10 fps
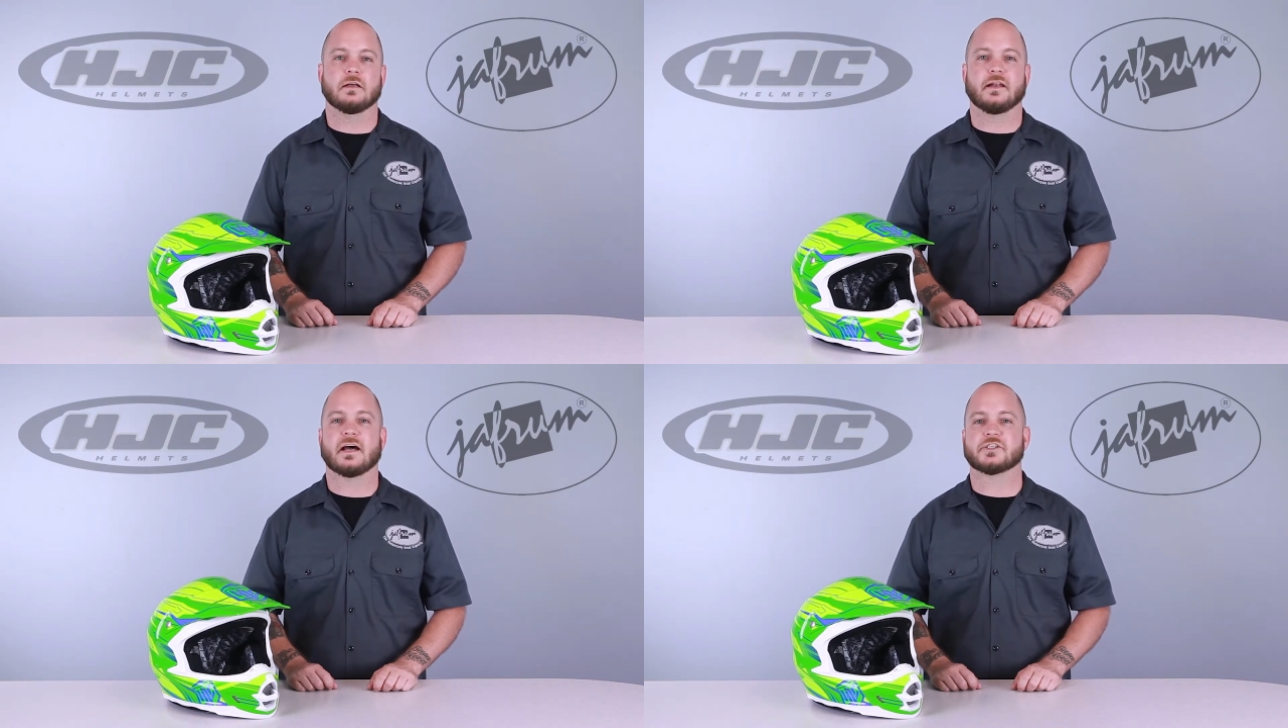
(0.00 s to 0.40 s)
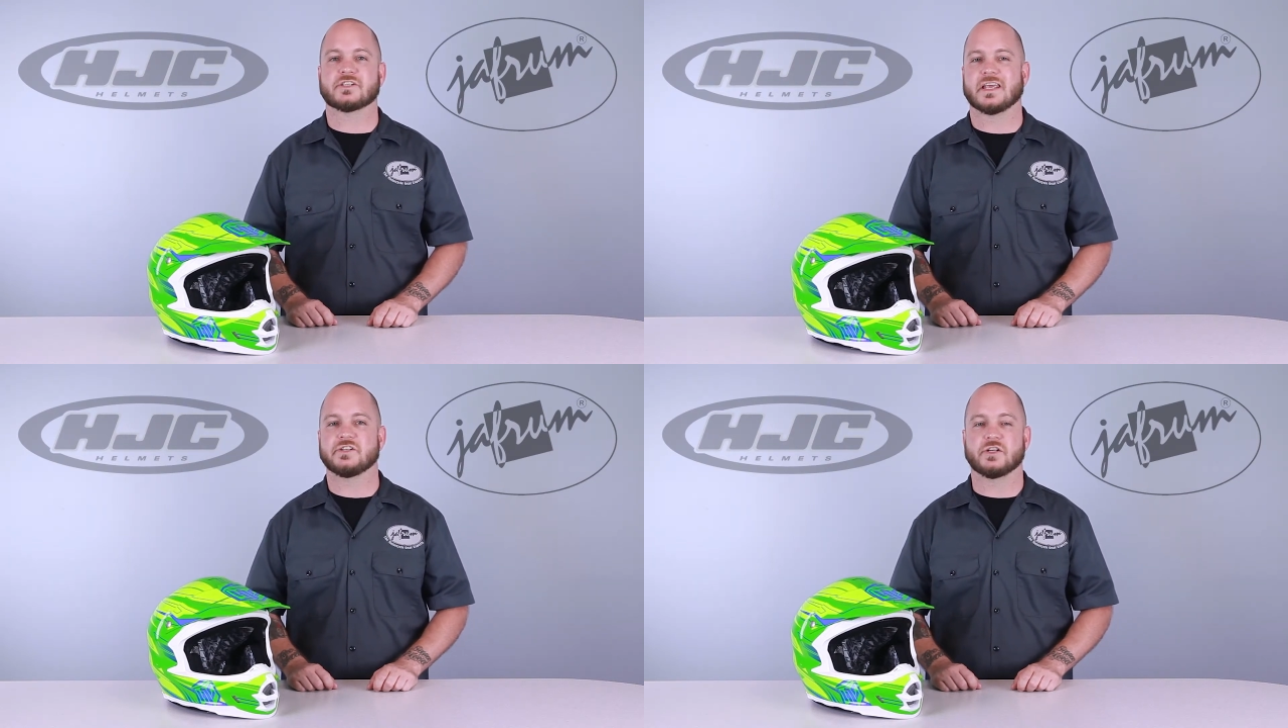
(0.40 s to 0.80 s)
and not
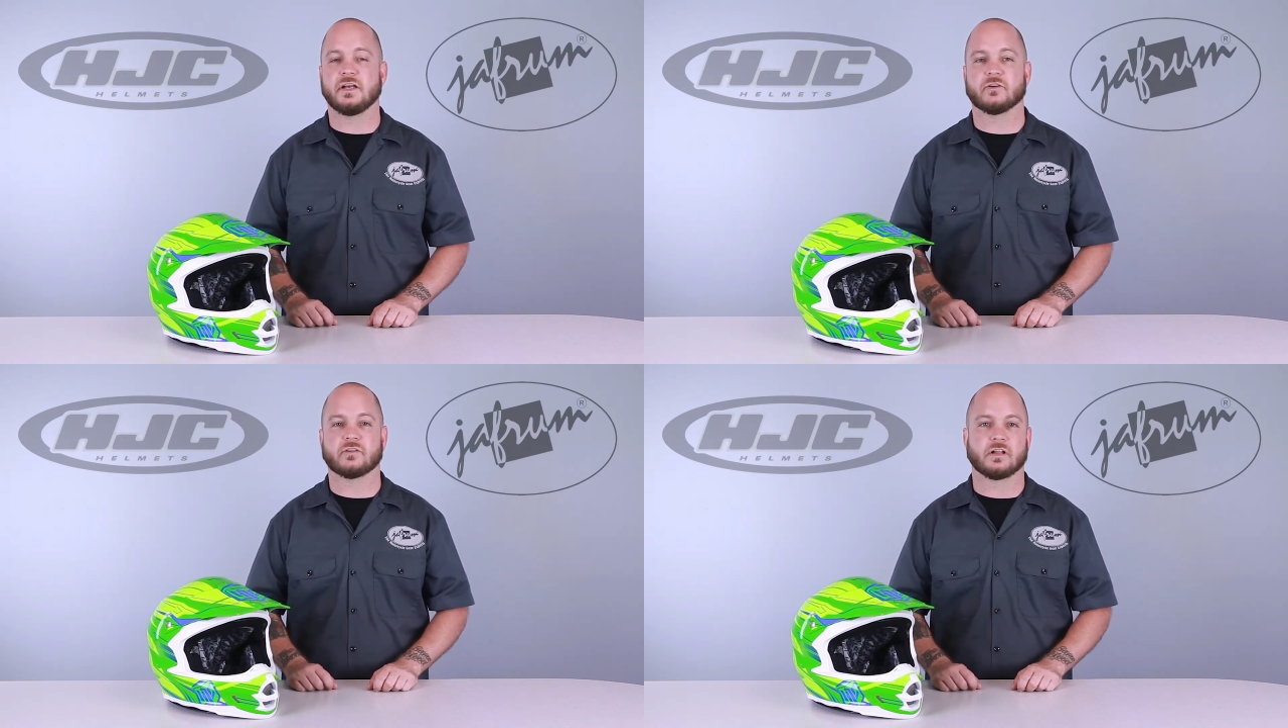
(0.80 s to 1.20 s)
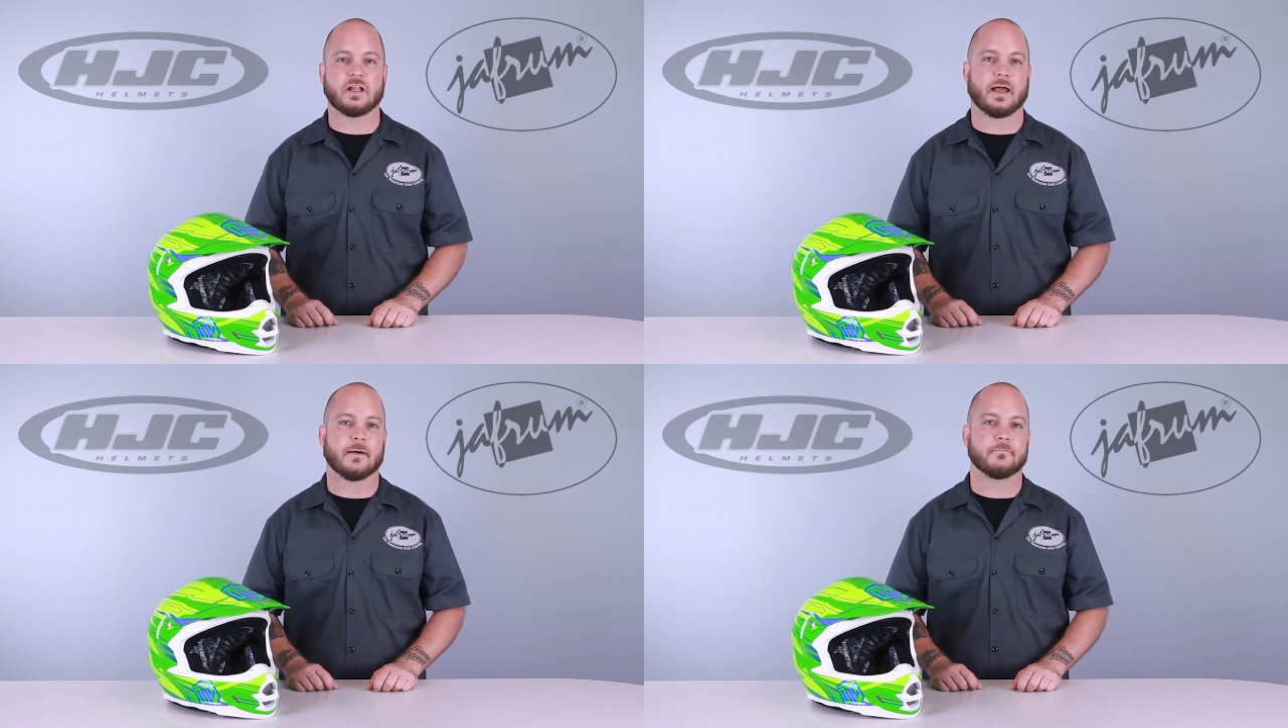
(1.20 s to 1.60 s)
just engineers in a
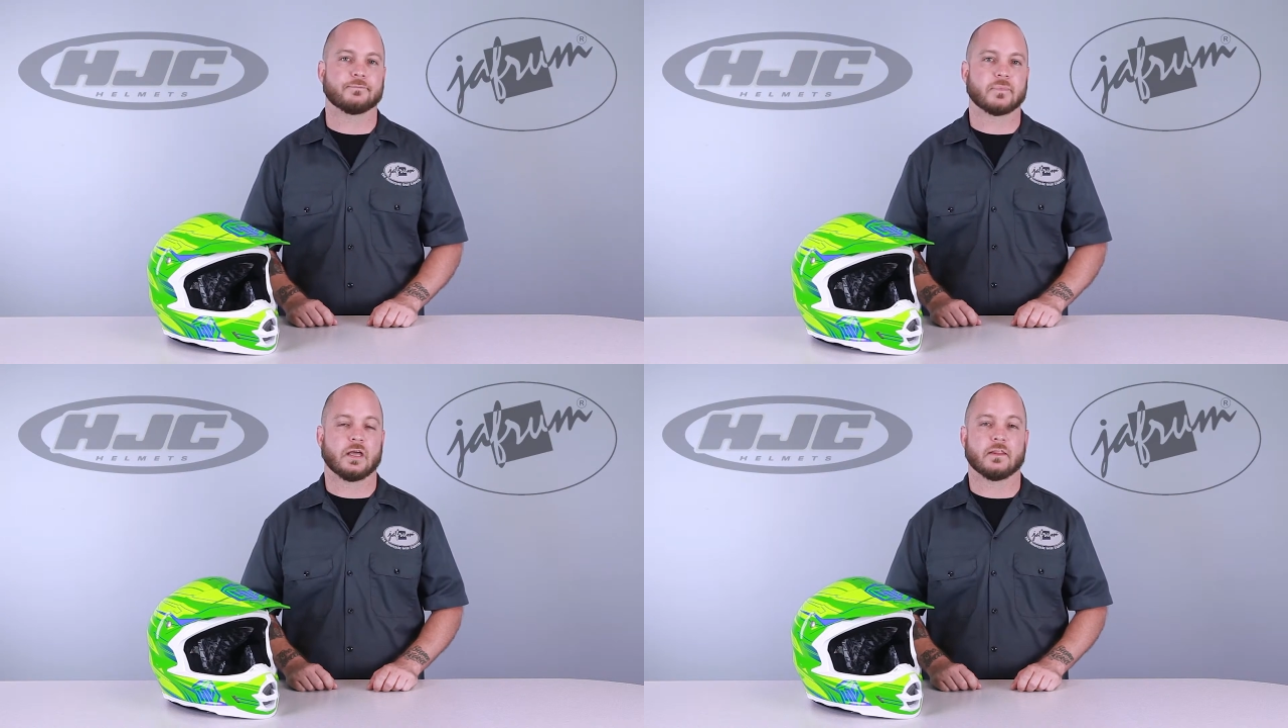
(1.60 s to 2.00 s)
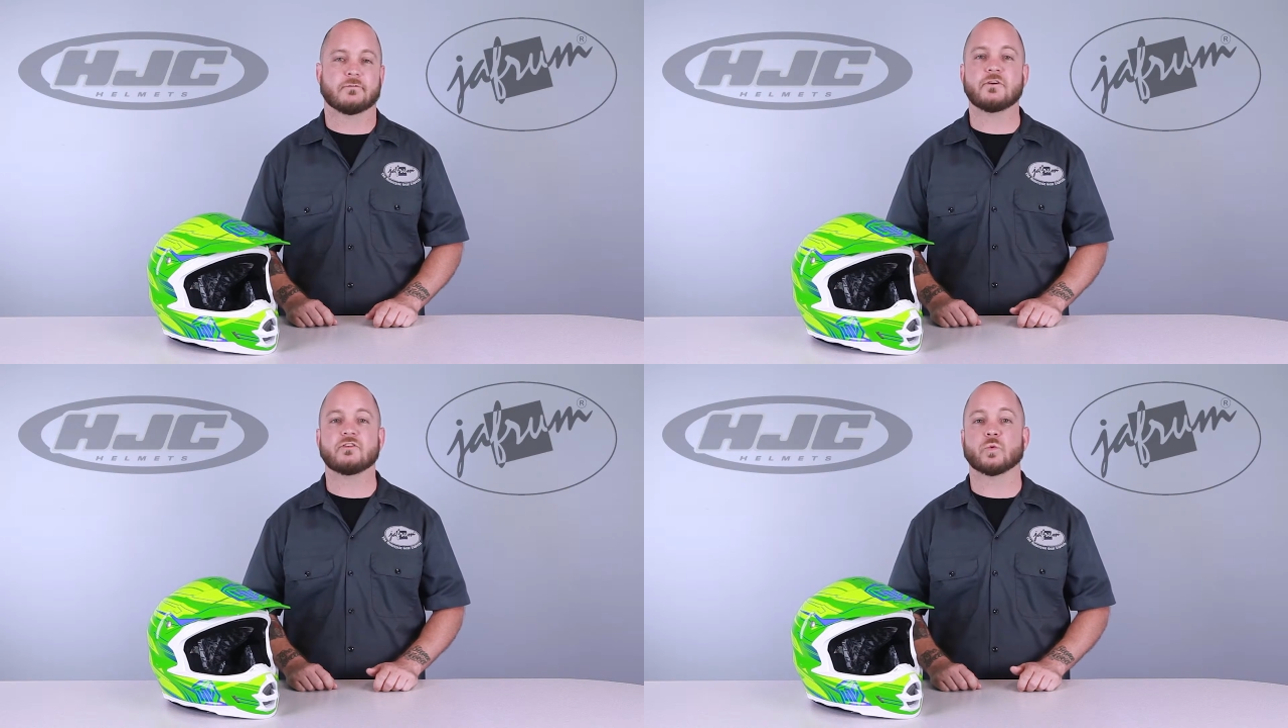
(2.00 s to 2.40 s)
lab. And the
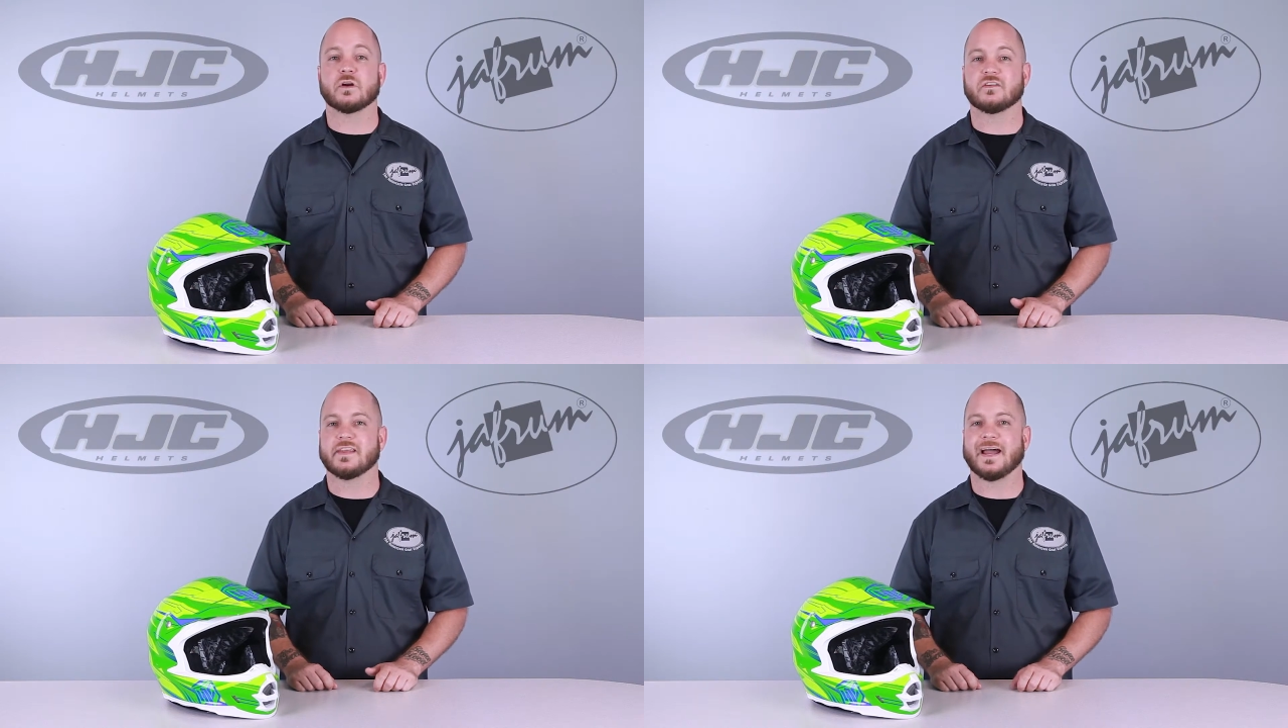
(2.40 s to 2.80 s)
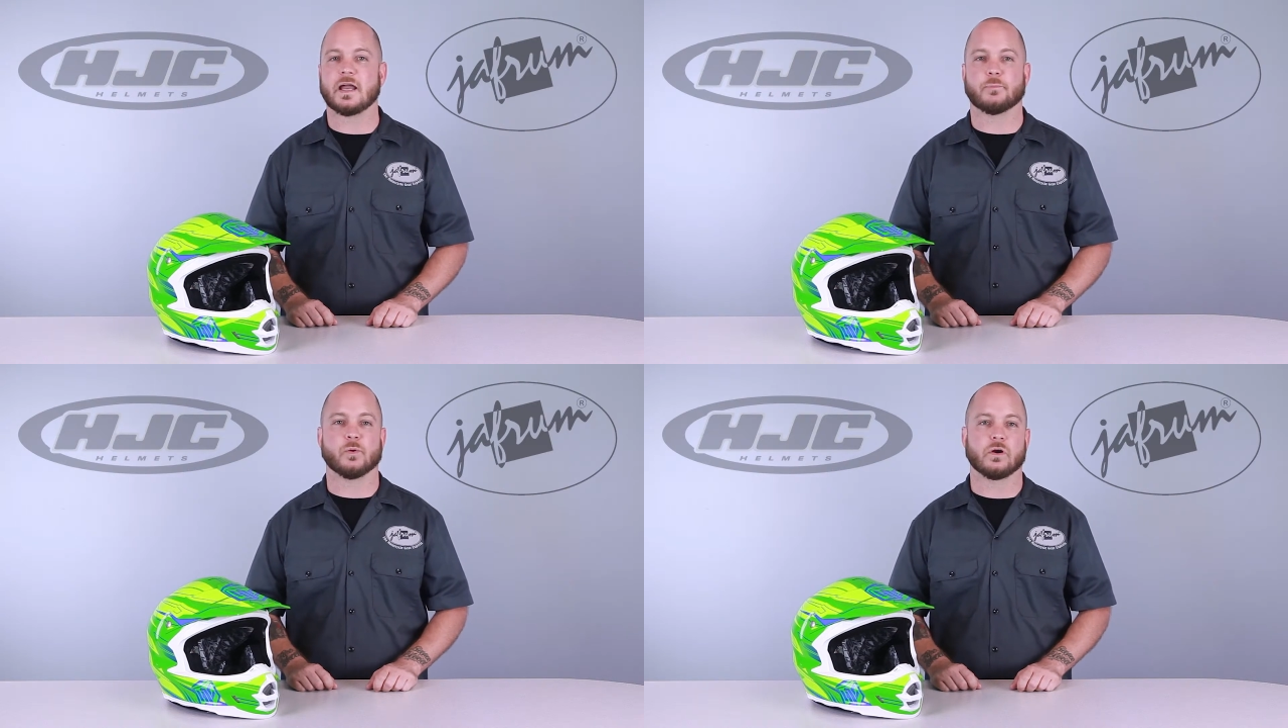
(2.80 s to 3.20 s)
first one is the
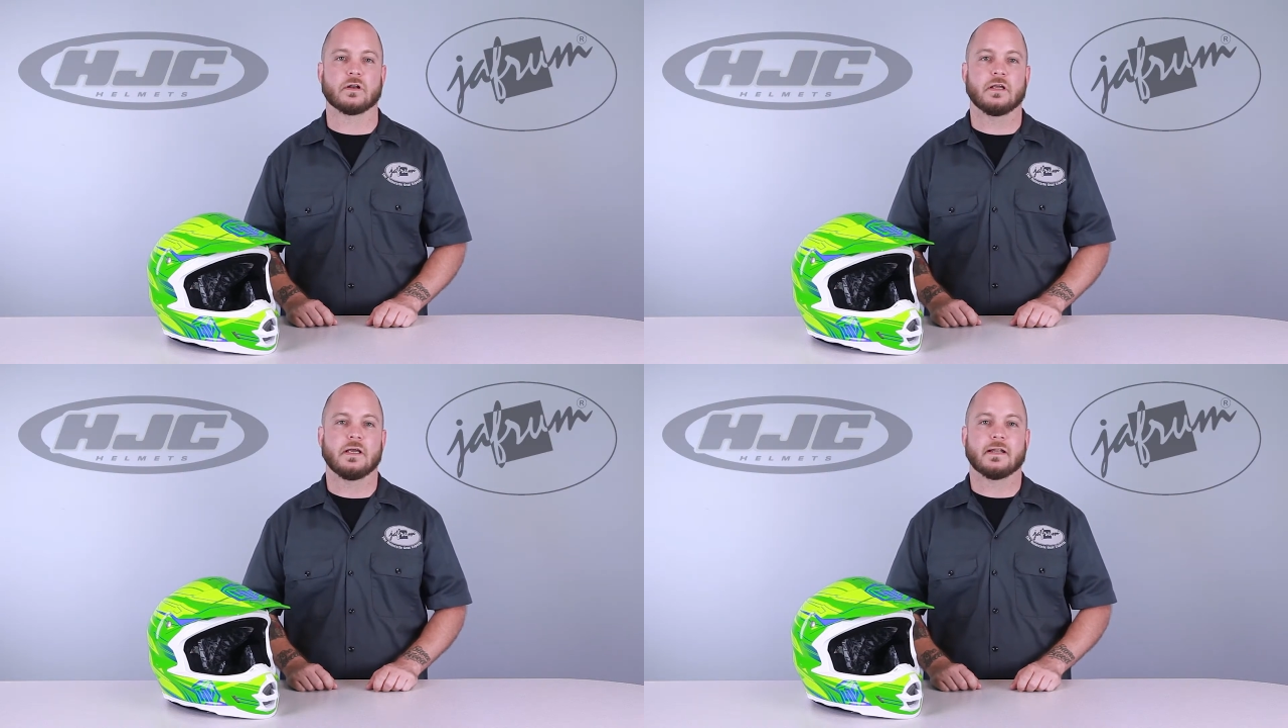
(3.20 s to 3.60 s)
eye port.